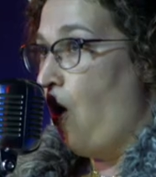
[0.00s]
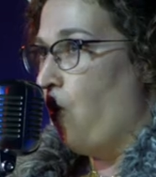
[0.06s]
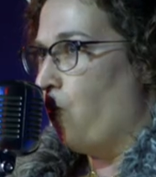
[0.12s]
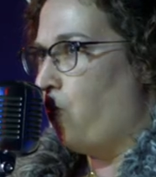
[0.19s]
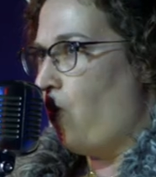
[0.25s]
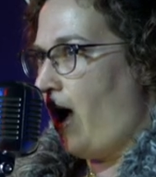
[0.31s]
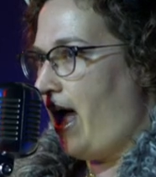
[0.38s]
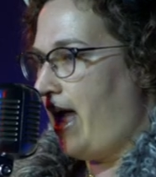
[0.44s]

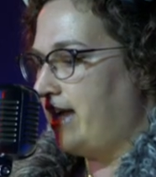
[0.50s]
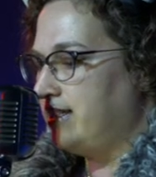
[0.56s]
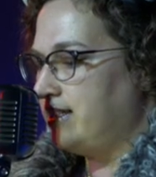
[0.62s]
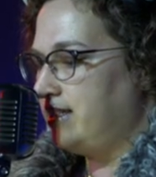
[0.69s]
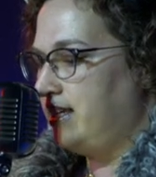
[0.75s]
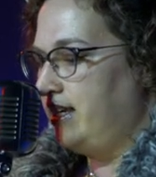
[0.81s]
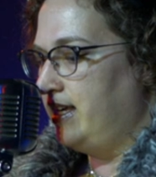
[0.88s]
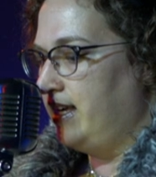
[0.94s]
Why
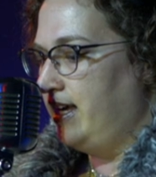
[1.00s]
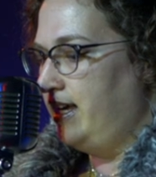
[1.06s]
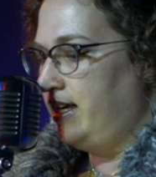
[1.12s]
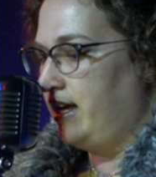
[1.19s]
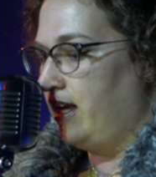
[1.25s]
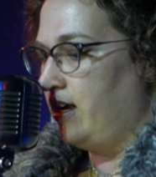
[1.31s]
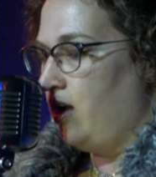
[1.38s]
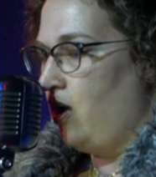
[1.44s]
did he eat
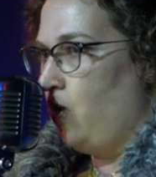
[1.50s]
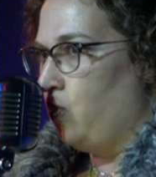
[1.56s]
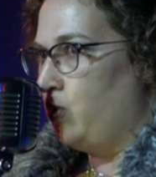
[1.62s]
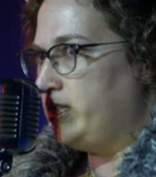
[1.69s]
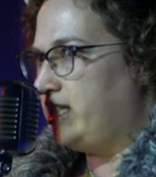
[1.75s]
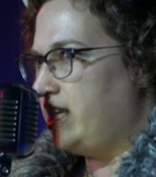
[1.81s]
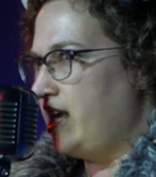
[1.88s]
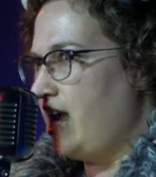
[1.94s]
it?
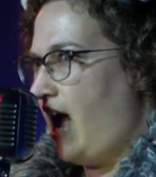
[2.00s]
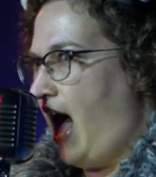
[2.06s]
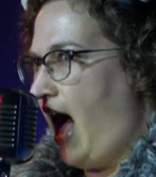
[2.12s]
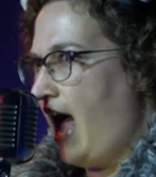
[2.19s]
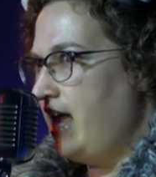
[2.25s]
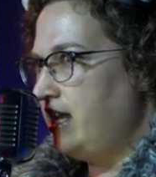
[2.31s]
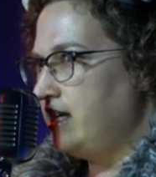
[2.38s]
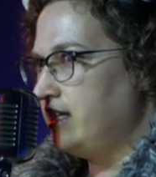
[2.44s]
Was he
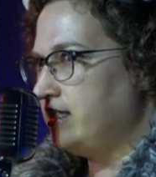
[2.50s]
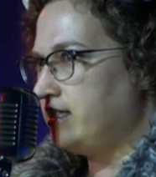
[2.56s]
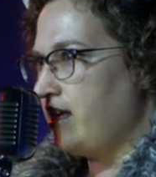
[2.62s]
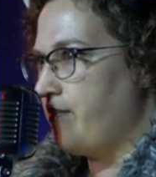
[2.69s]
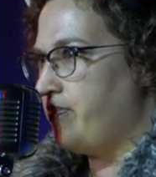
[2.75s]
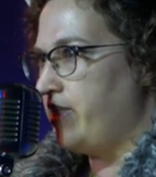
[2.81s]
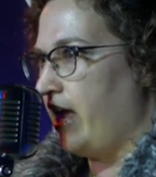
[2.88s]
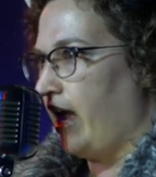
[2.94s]
hiding
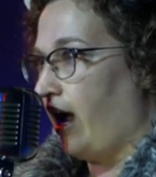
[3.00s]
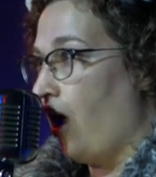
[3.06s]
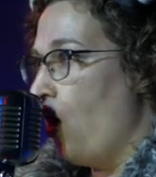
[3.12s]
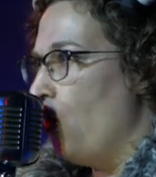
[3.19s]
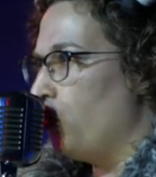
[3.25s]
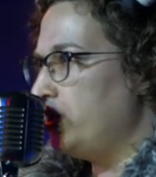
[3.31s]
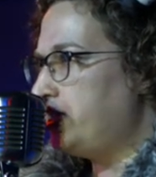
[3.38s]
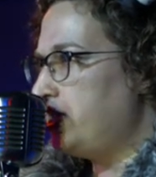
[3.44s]
something?
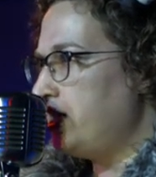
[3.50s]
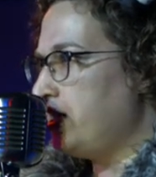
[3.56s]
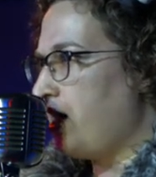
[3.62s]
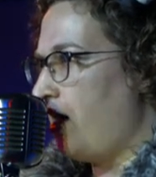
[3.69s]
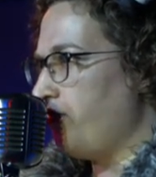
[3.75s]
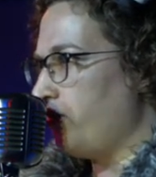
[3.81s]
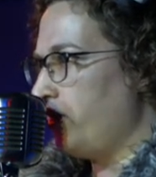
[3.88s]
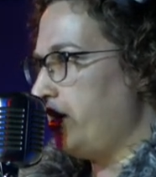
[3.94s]
Was he
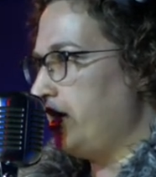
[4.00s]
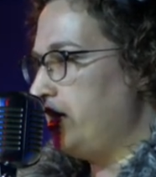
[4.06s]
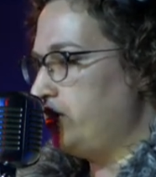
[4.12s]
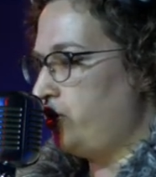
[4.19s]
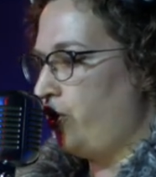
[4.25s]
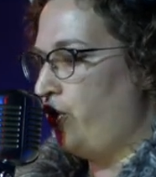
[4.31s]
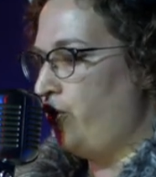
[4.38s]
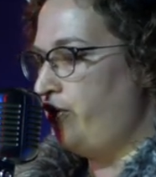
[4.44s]
covering
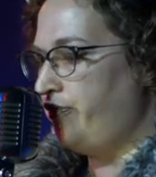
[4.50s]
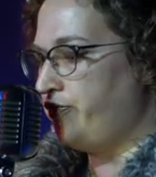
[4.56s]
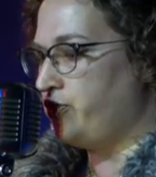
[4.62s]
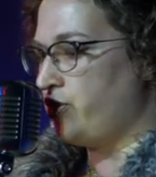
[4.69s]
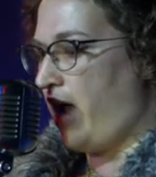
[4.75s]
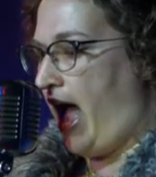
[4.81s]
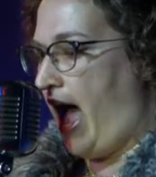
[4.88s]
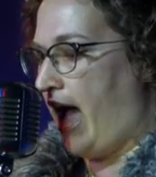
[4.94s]
his hoof
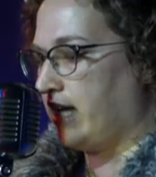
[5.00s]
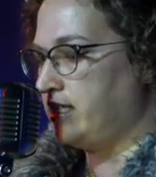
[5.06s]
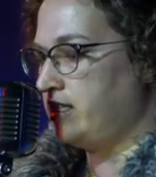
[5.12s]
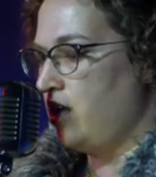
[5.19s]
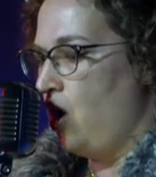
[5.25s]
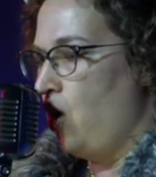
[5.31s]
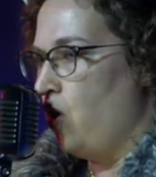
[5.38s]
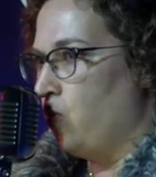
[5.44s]
tracks?
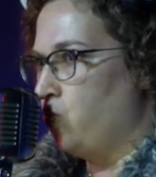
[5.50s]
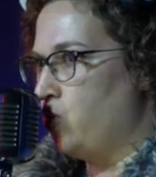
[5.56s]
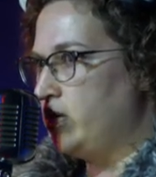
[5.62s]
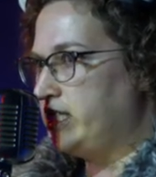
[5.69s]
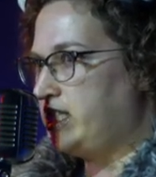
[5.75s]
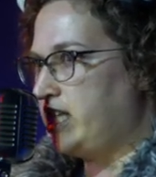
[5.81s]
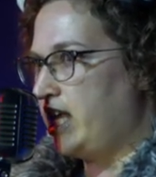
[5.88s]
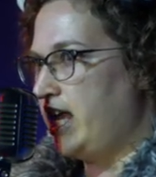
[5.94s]

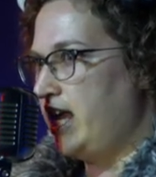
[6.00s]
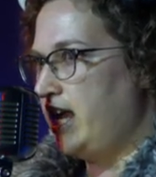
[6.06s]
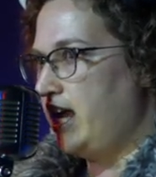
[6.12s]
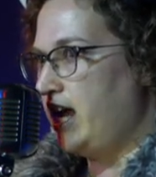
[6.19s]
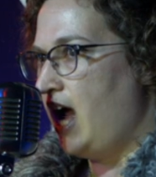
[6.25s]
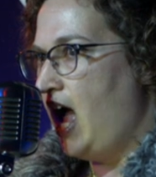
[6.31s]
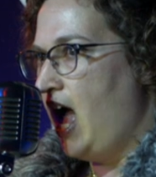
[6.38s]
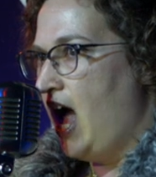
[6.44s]
Was
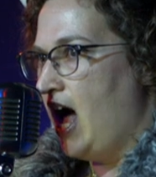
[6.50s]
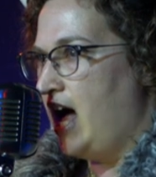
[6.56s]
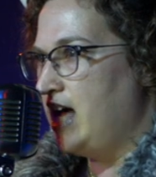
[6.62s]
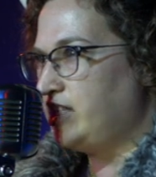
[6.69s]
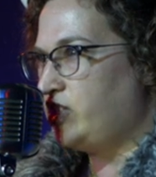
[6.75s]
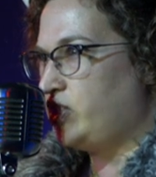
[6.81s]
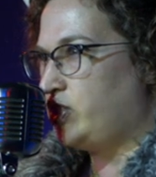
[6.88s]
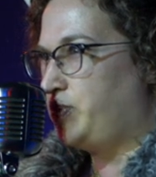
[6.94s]
he
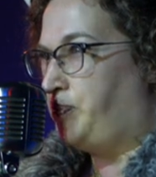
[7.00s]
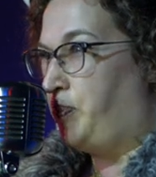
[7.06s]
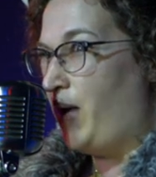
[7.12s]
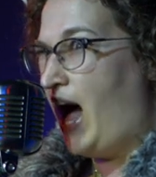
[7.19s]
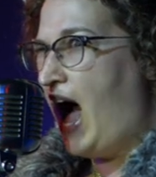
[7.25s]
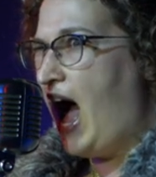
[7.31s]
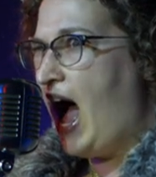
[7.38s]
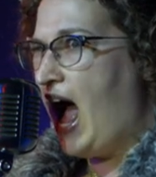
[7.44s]
a
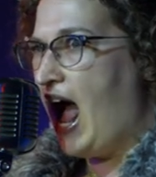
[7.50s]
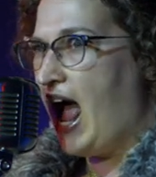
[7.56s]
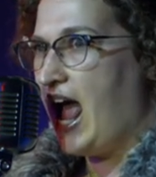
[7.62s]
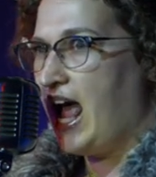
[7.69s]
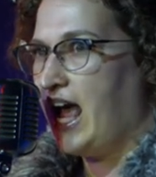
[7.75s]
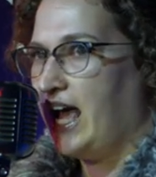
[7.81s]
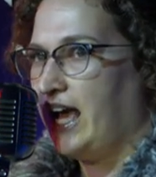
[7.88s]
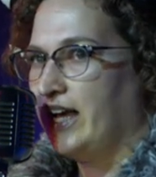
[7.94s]

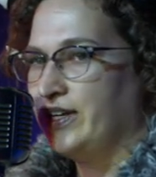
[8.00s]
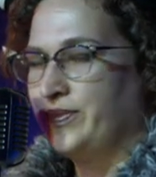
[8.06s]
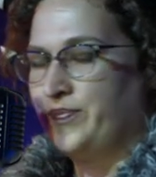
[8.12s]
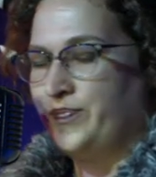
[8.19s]
spy?